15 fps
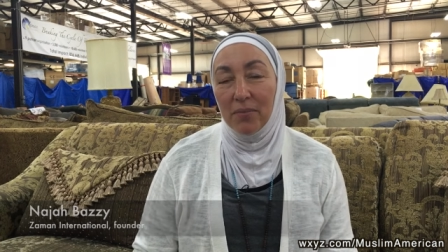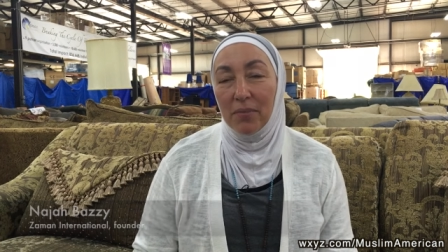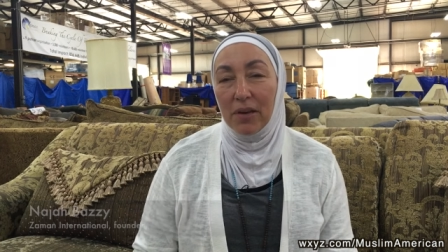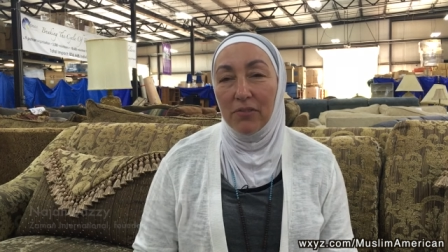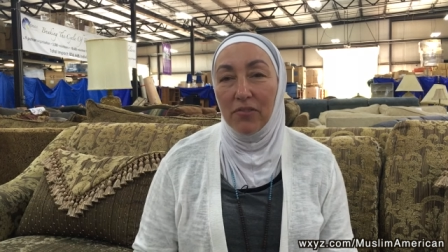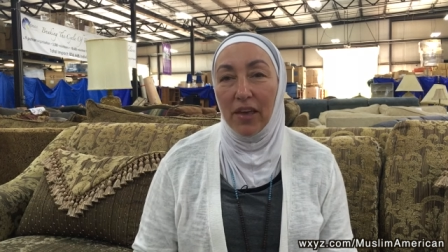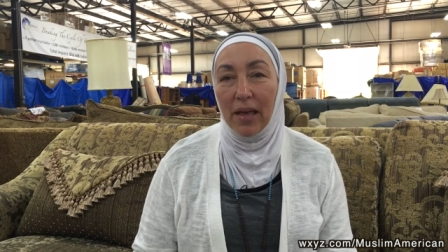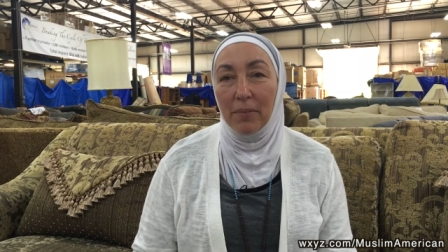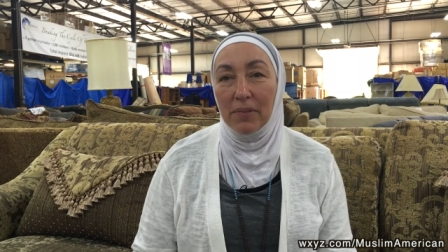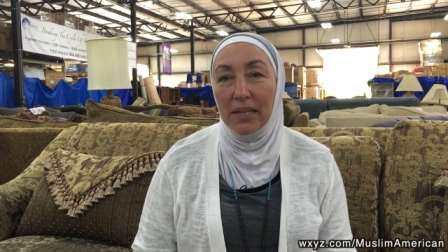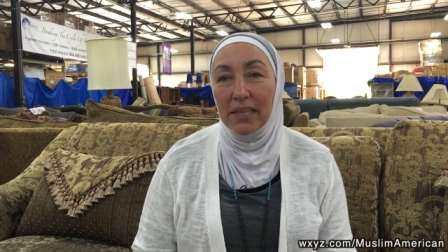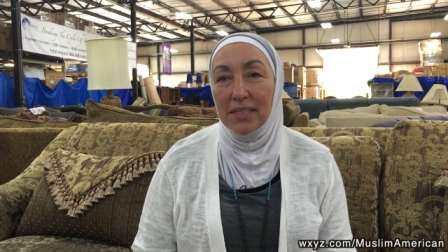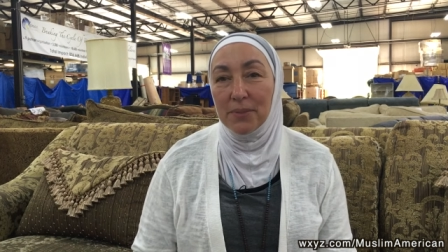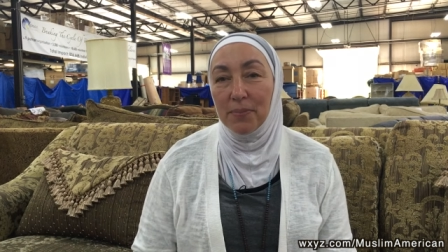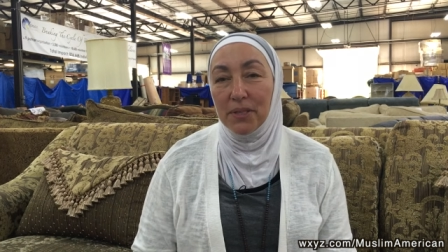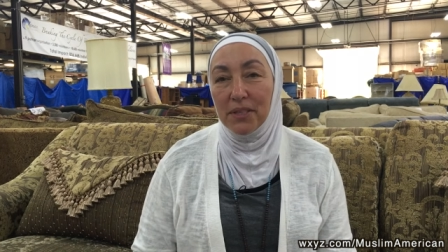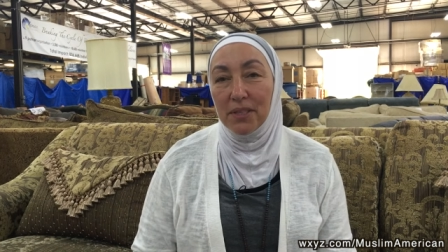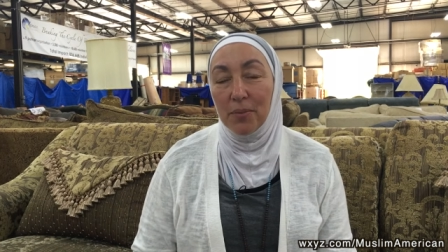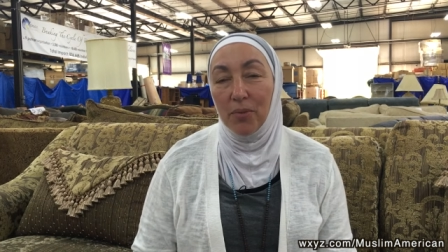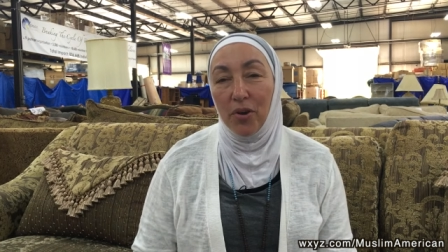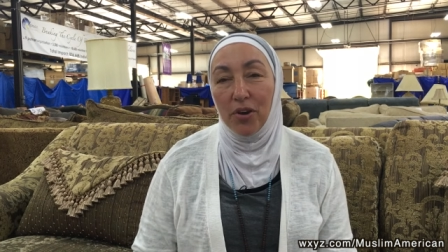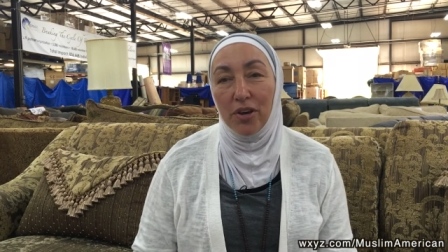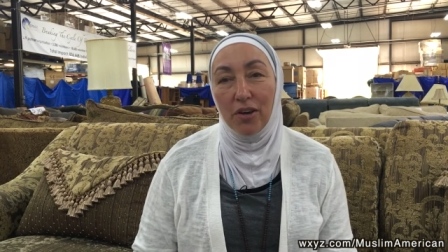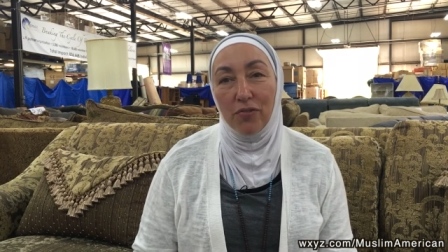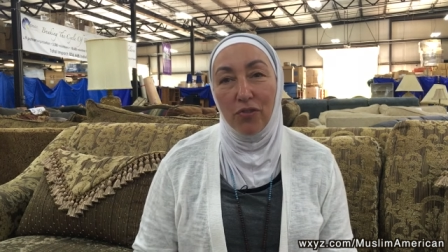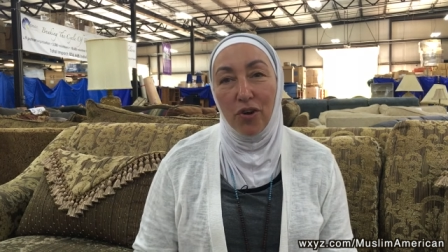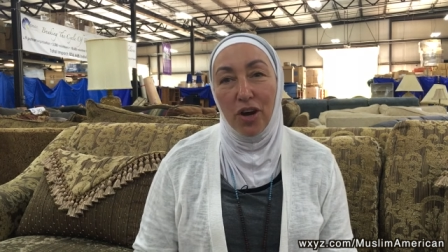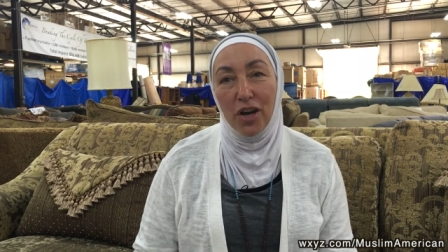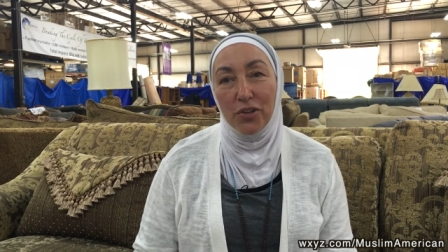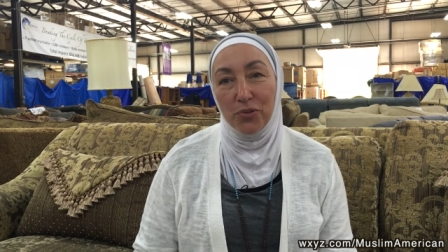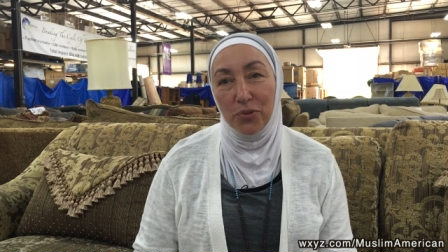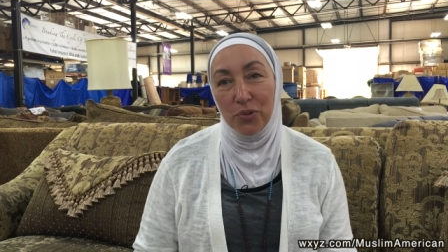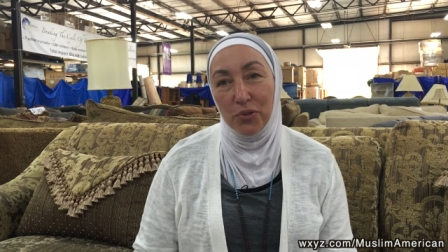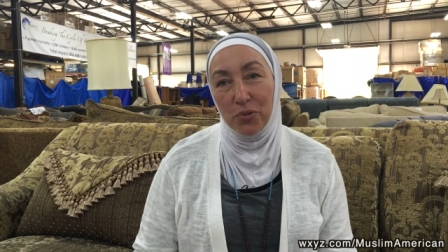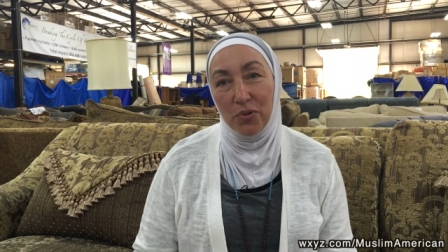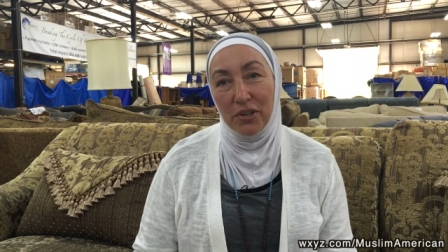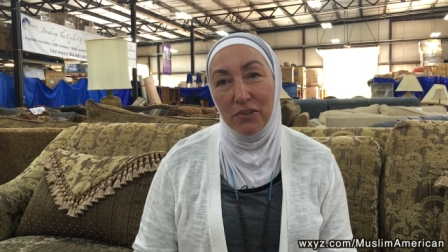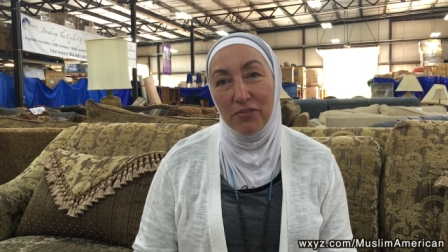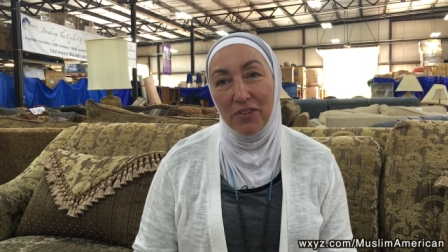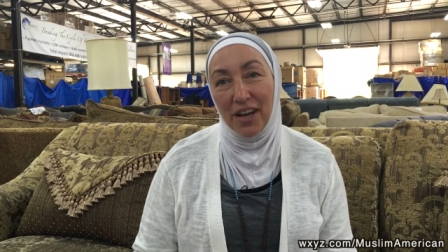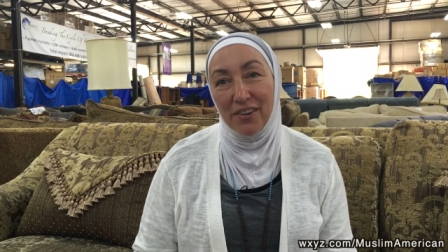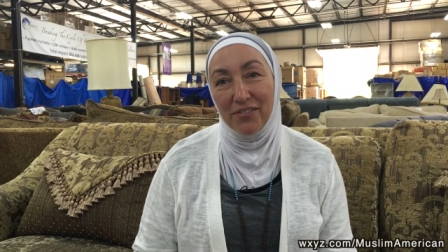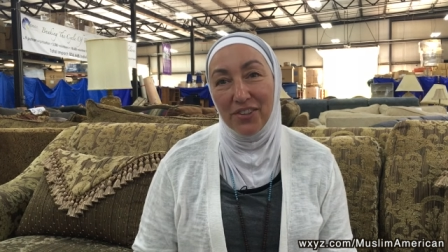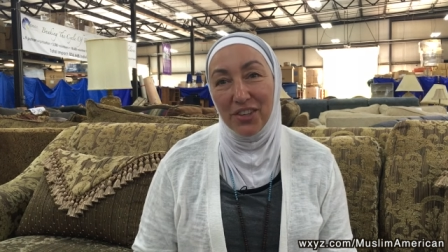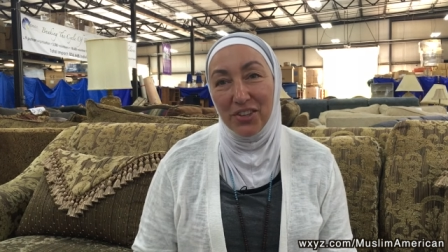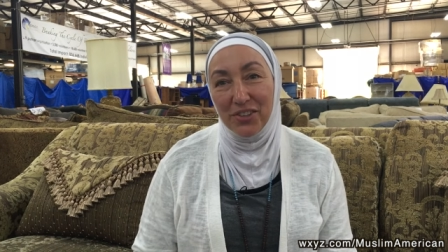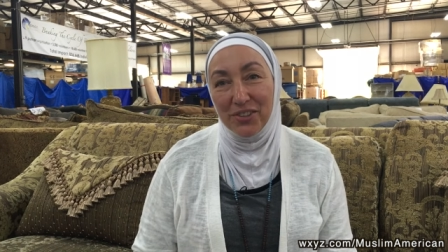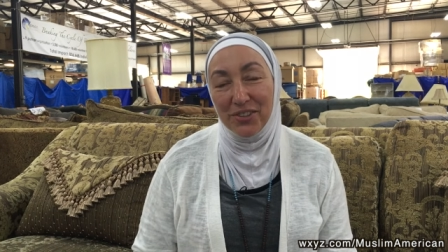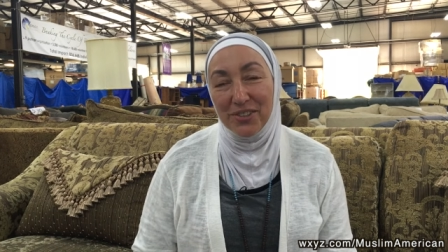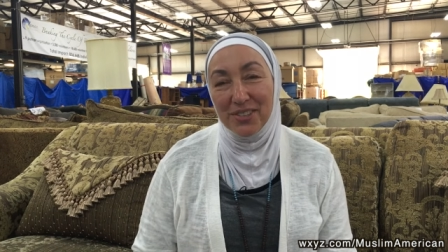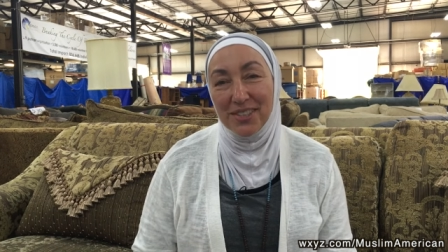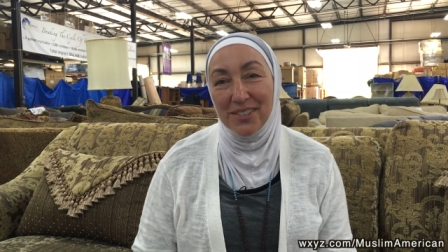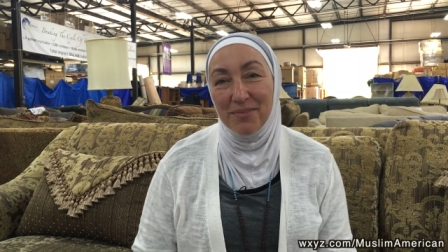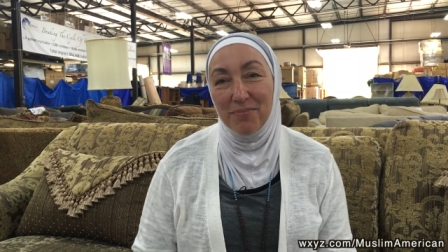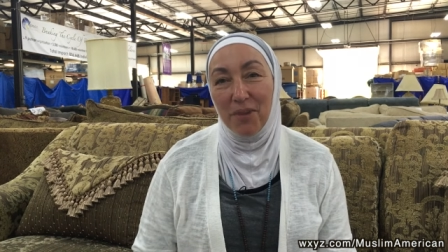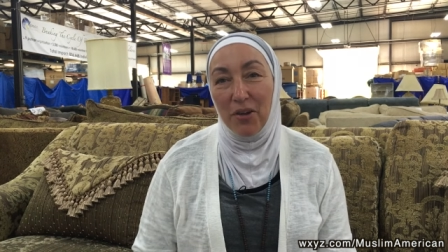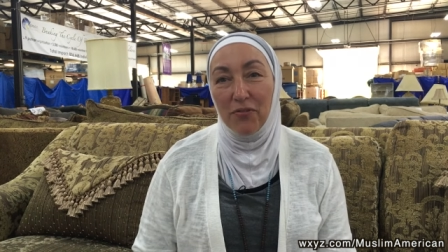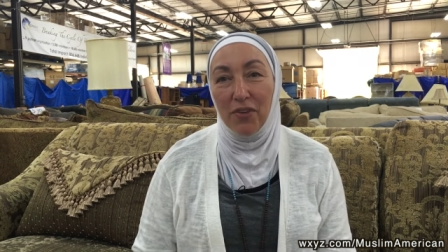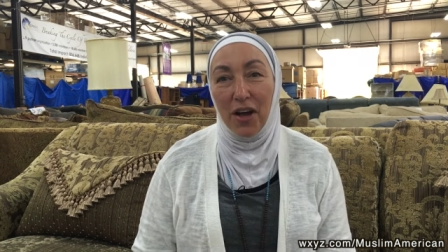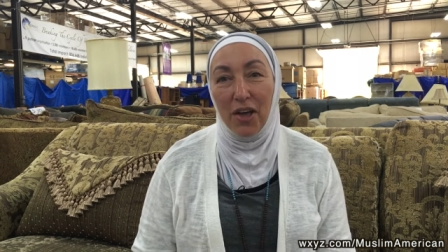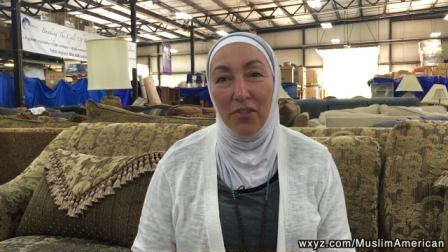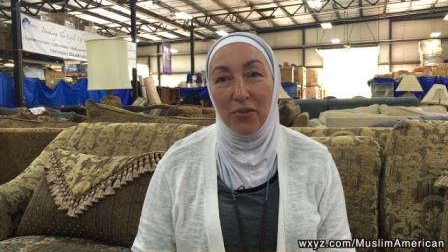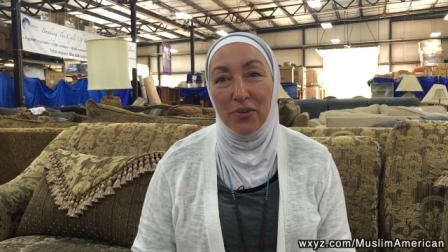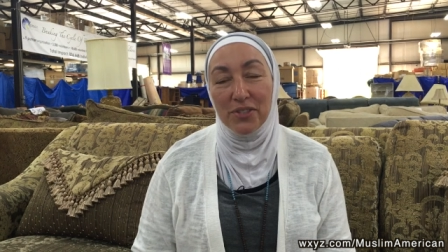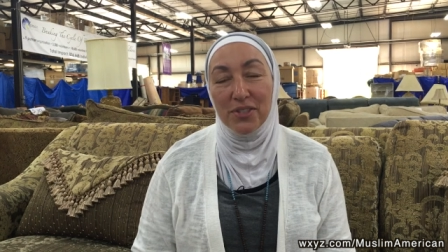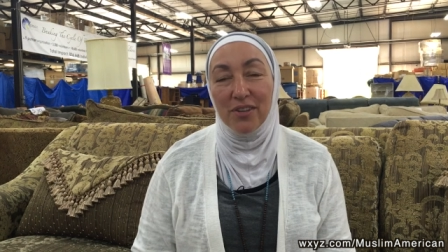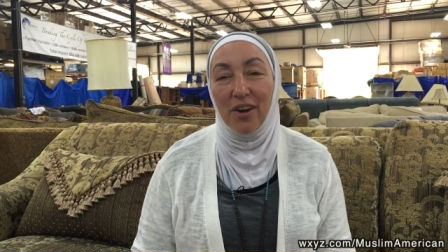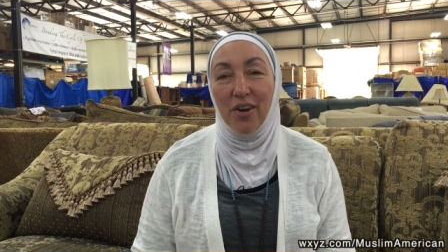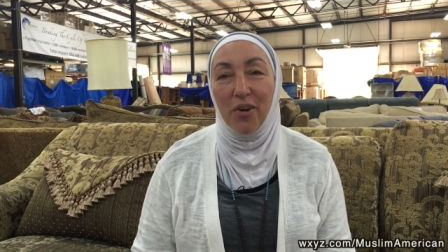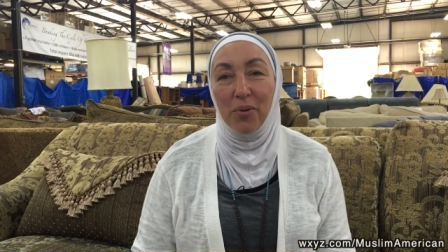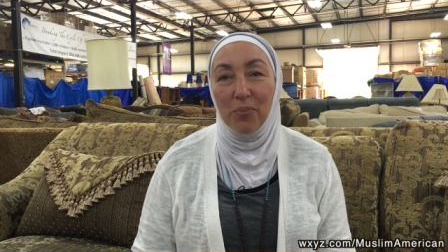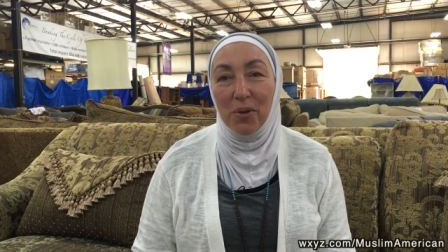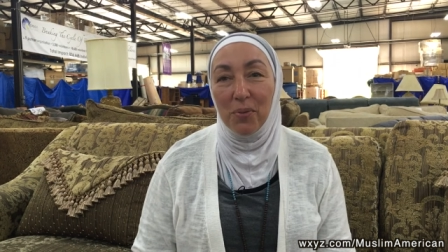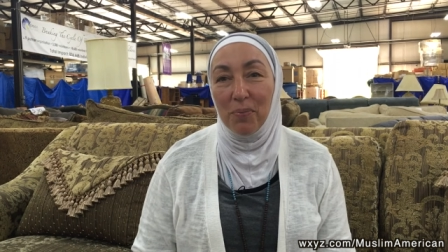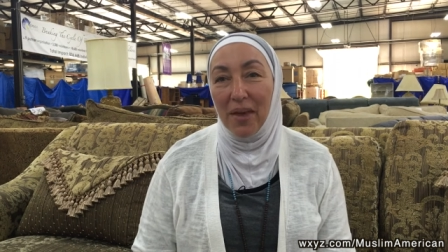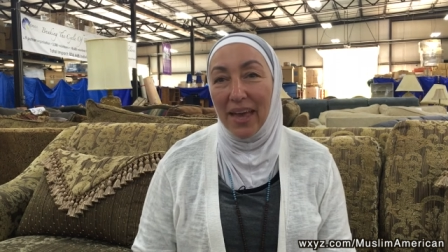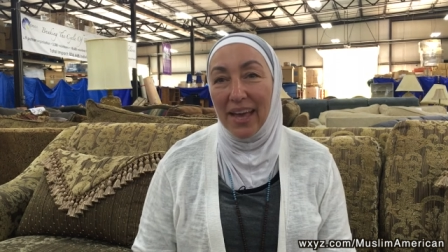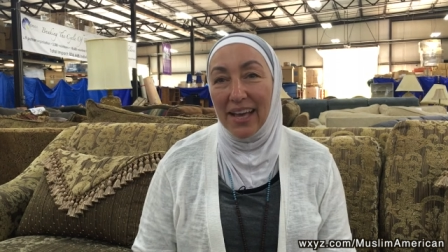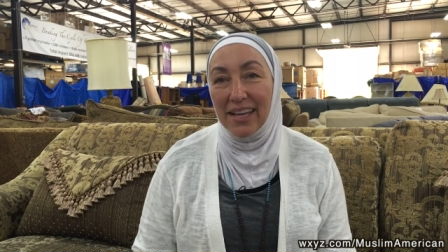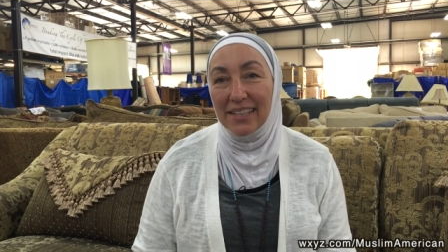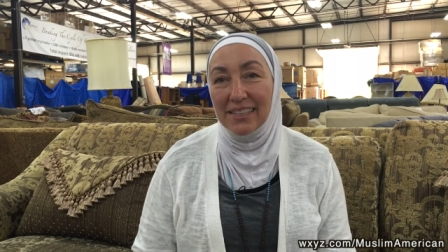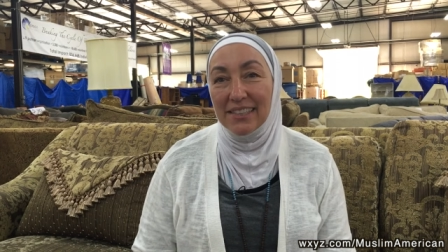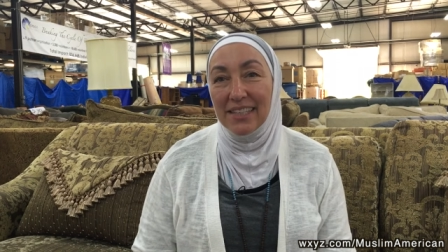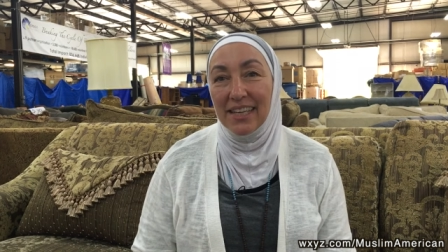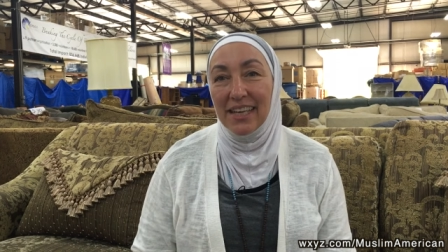My family has been in America for 125 years. My father is an army man,